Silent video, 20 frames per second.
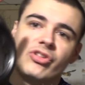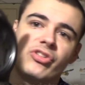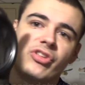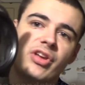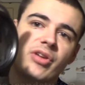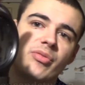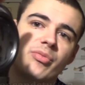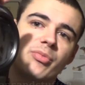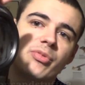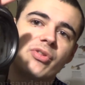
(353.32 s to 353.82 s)
is
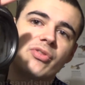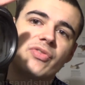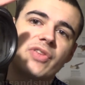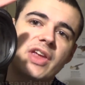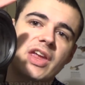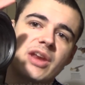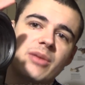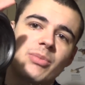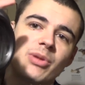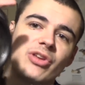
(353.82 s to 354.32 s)
they removed the
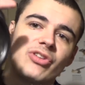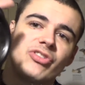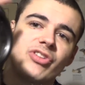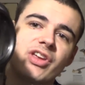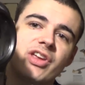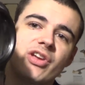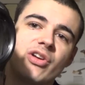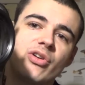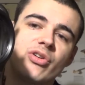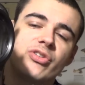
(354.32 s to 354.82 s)

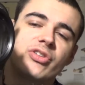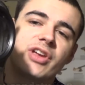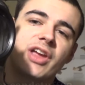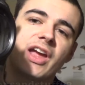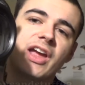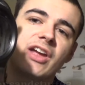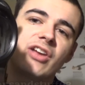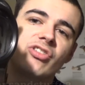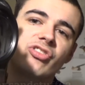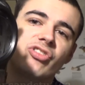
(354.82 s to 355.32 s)
NVC hood
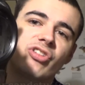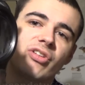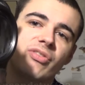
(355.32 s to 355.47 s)
catch.